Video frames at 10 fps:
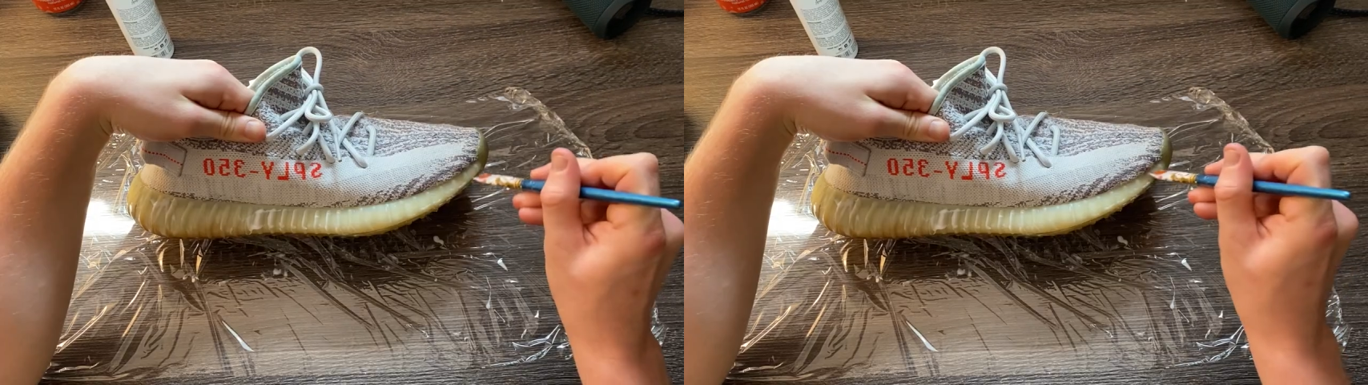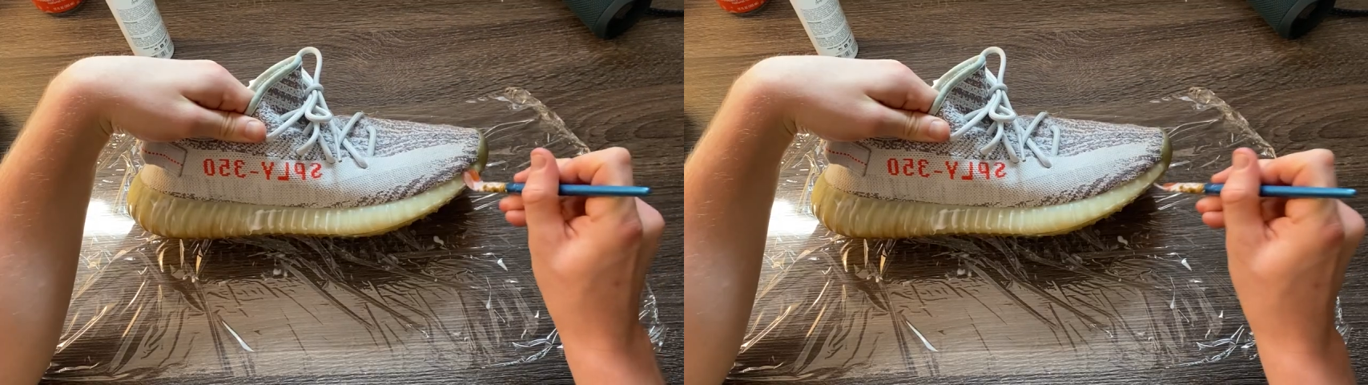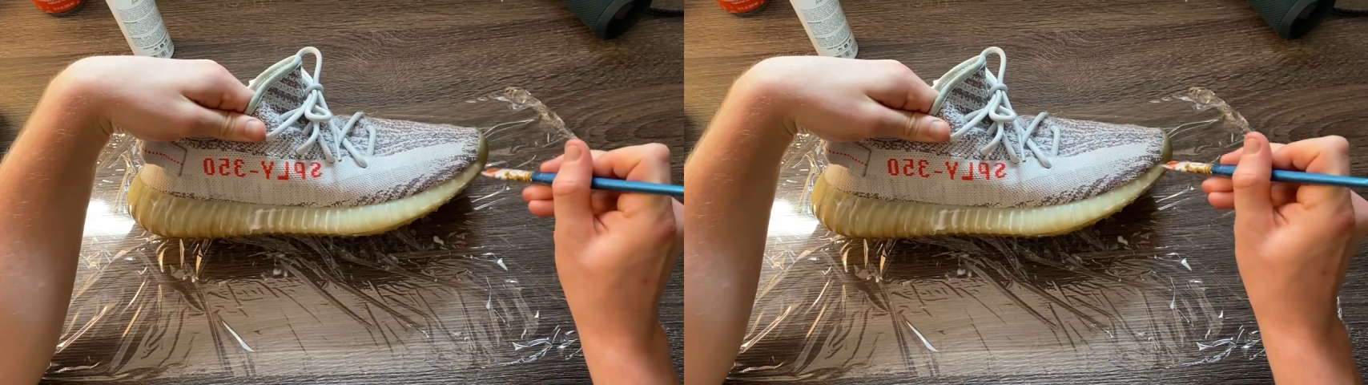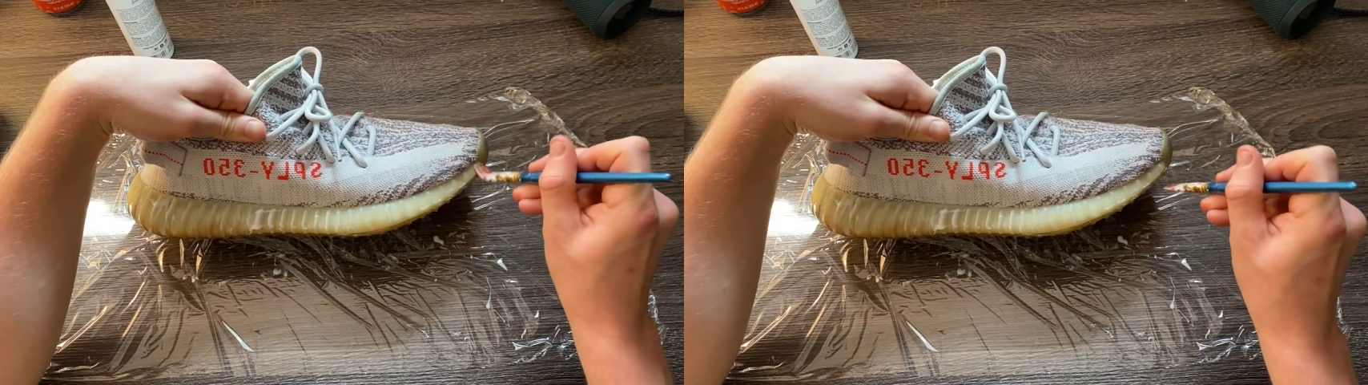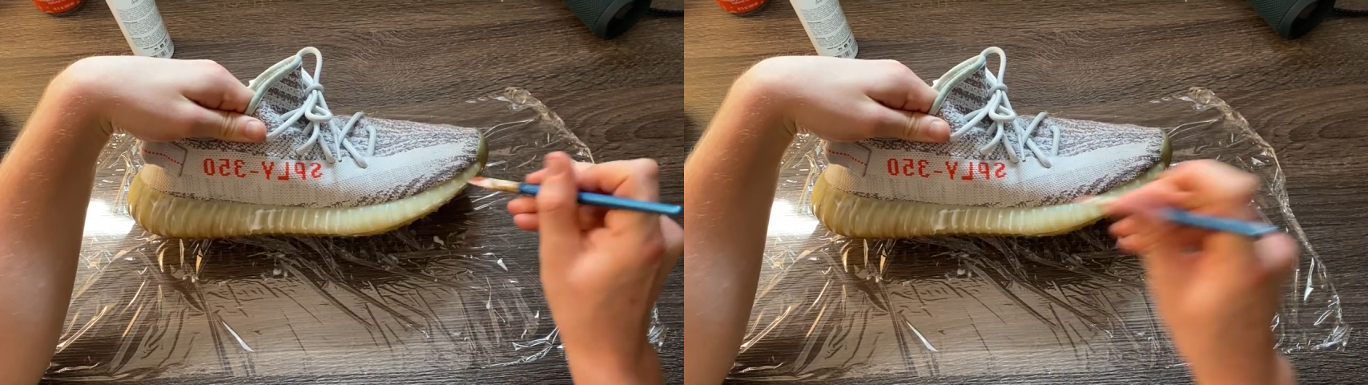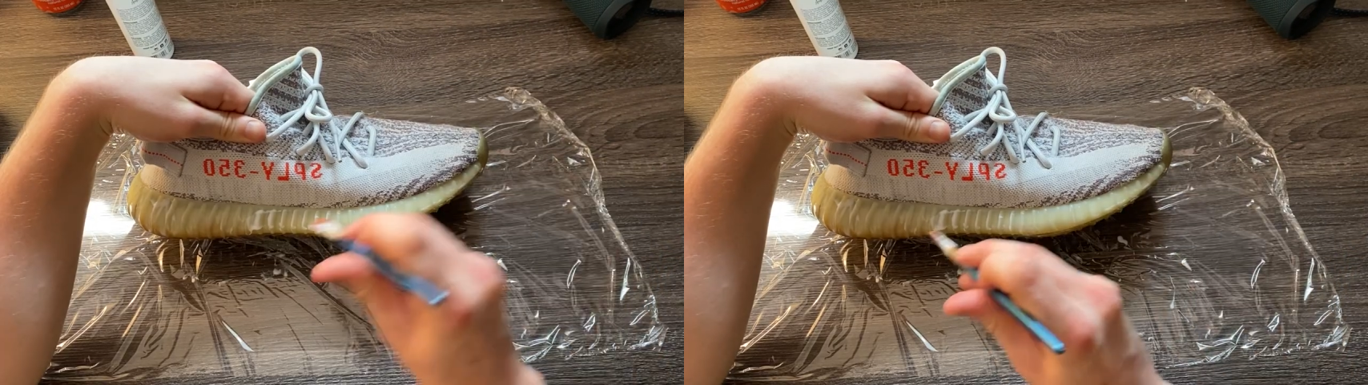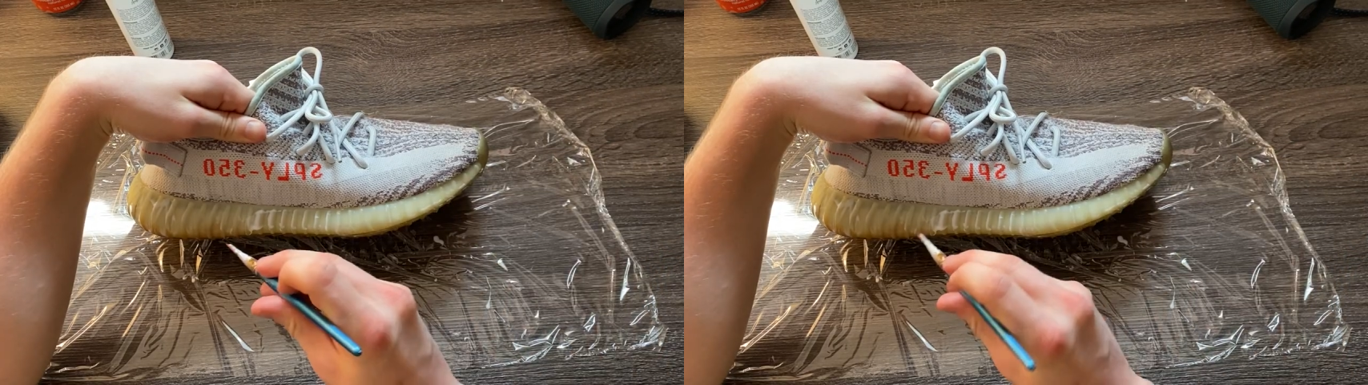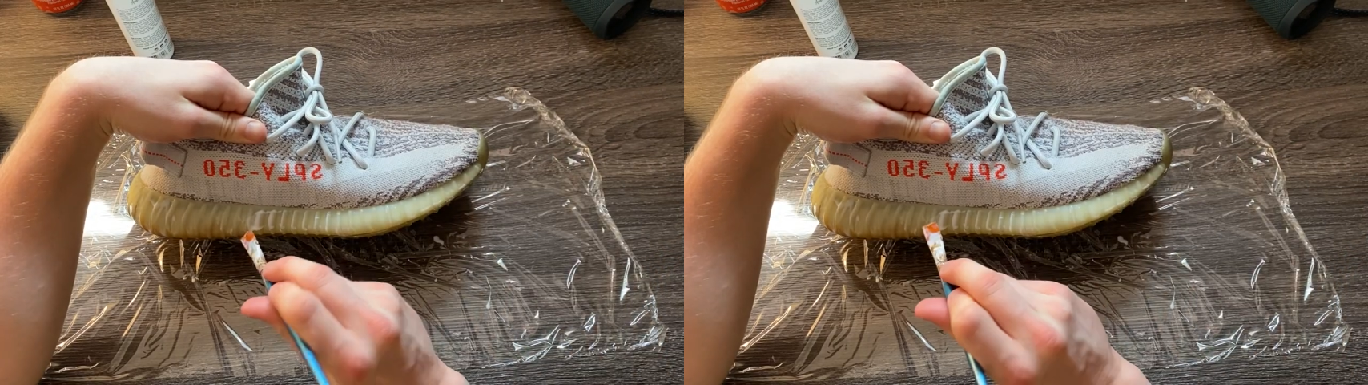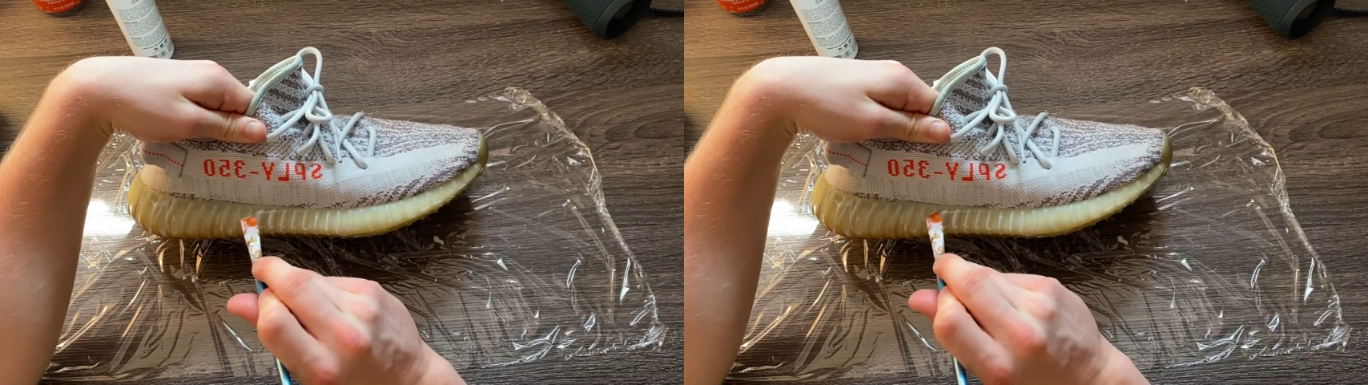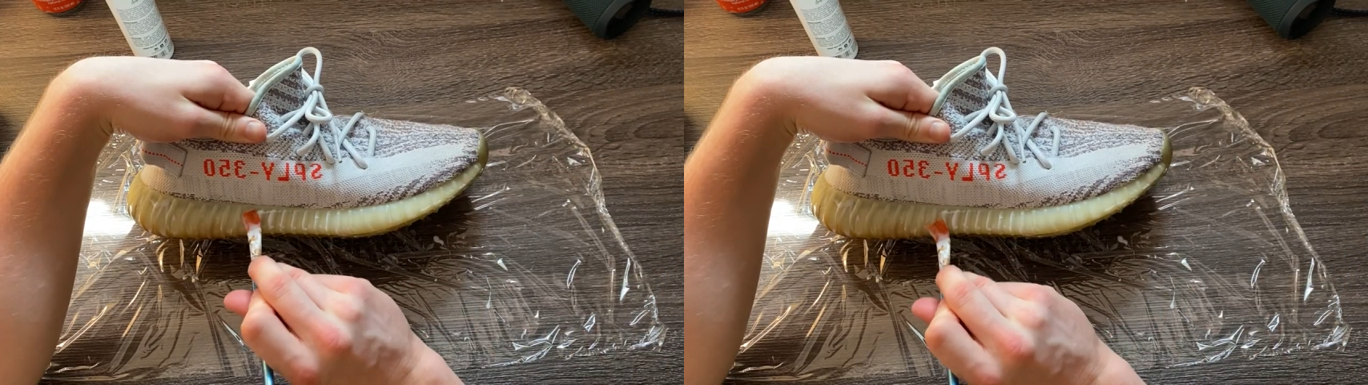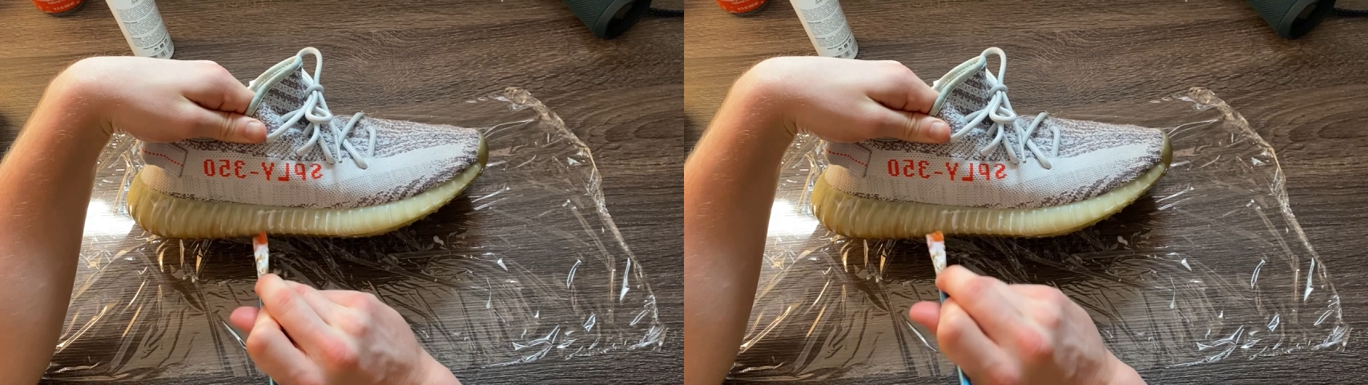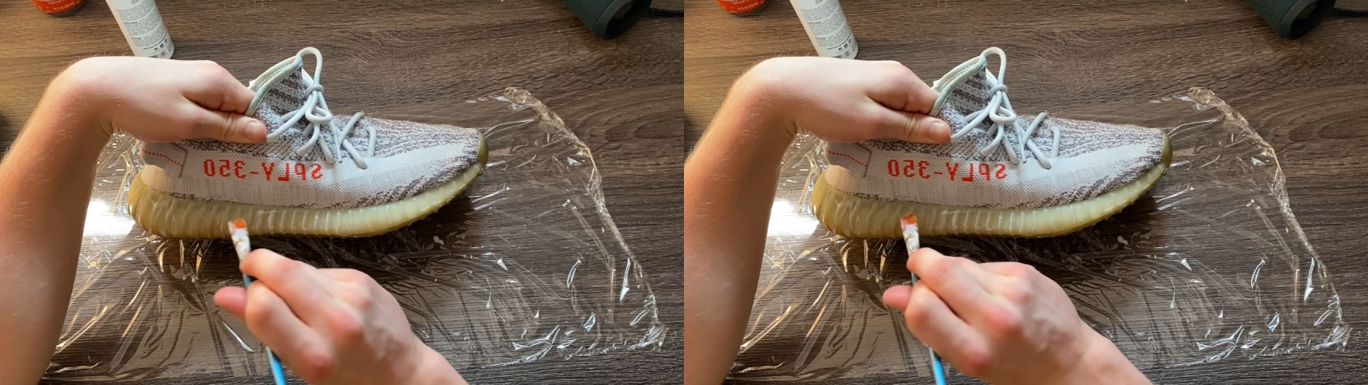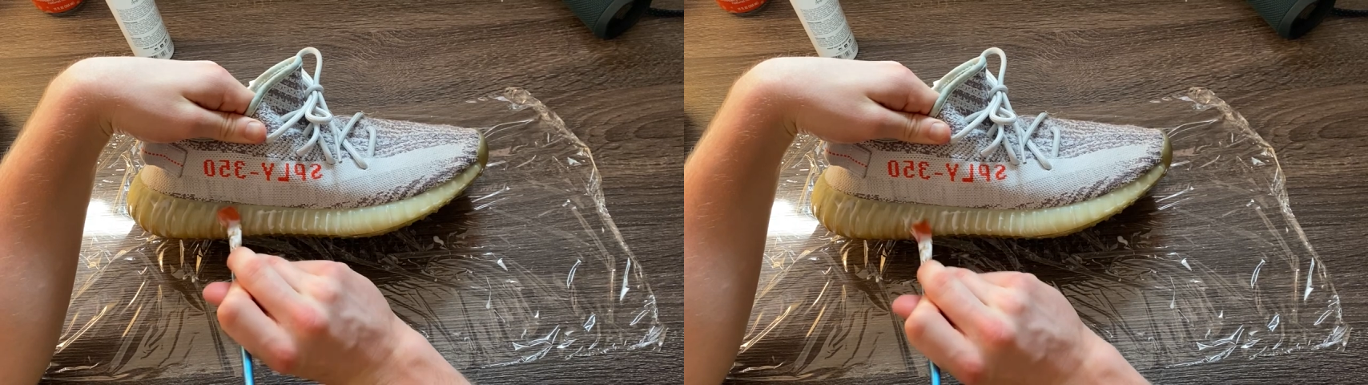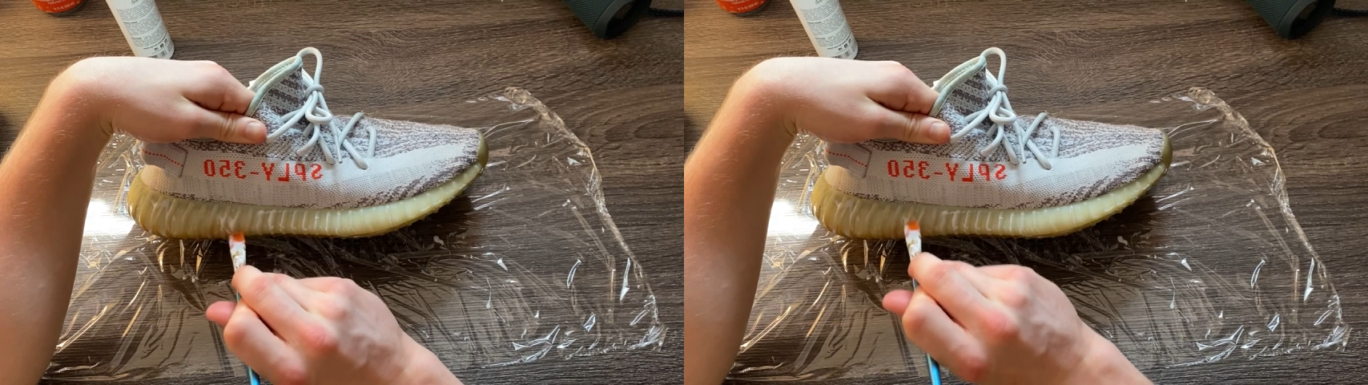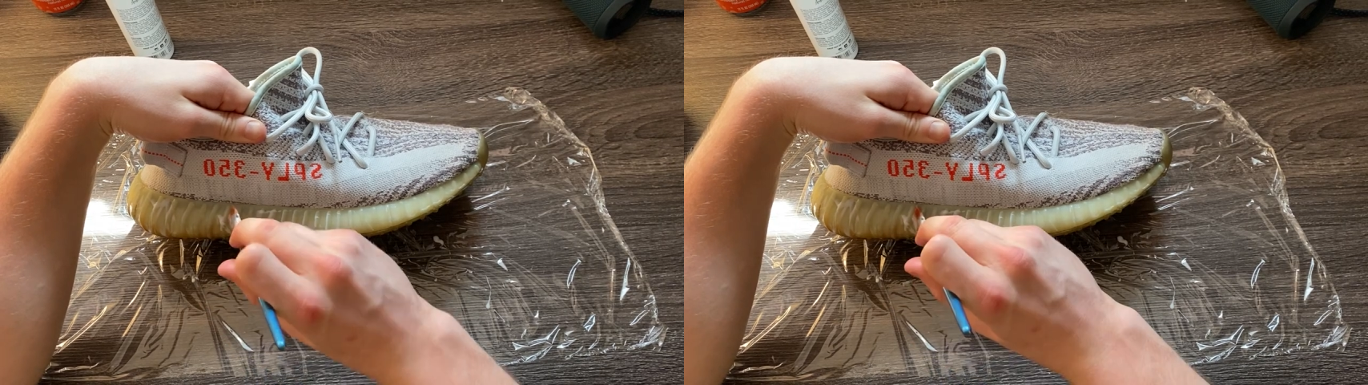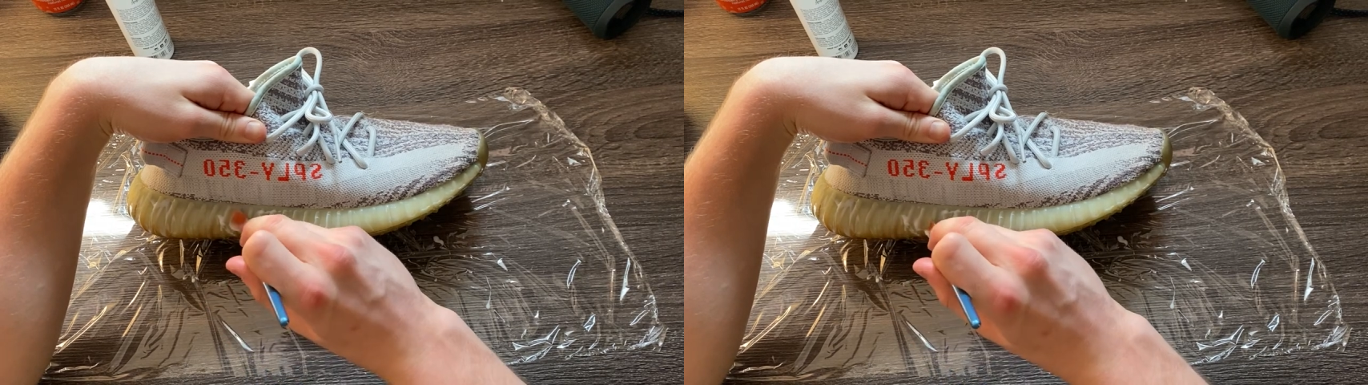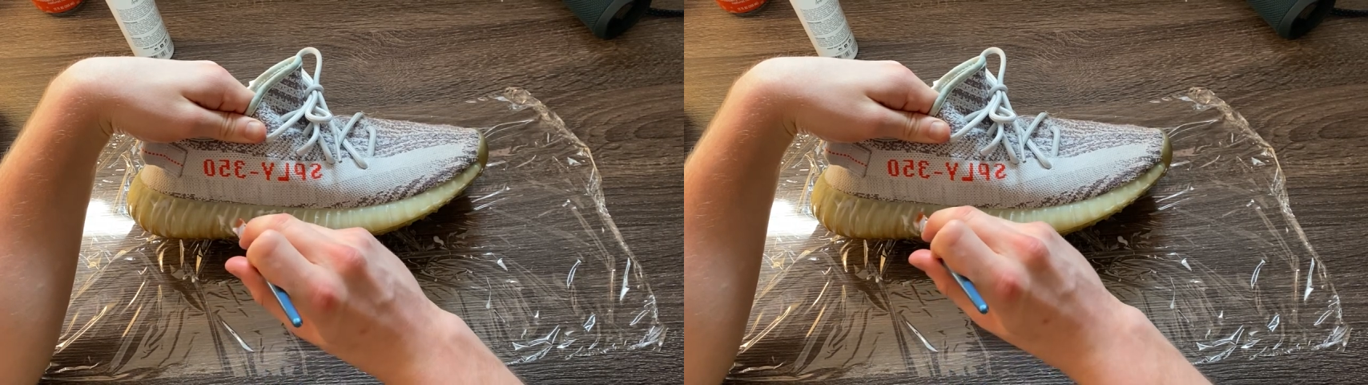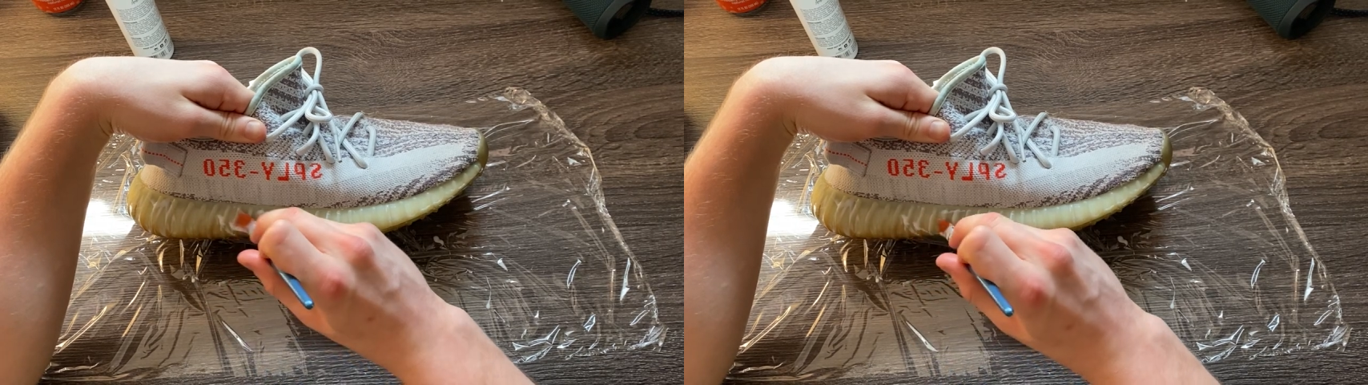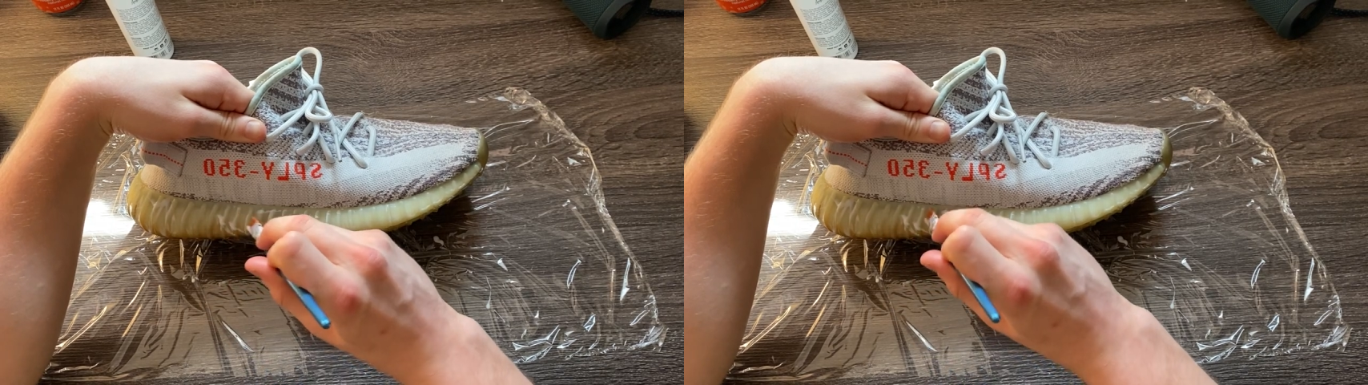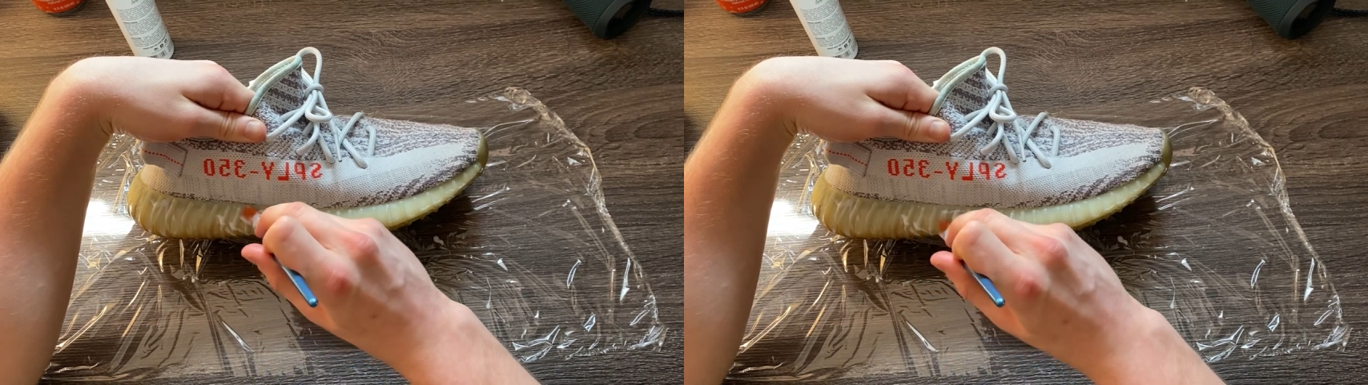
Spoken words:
(no speaker visible)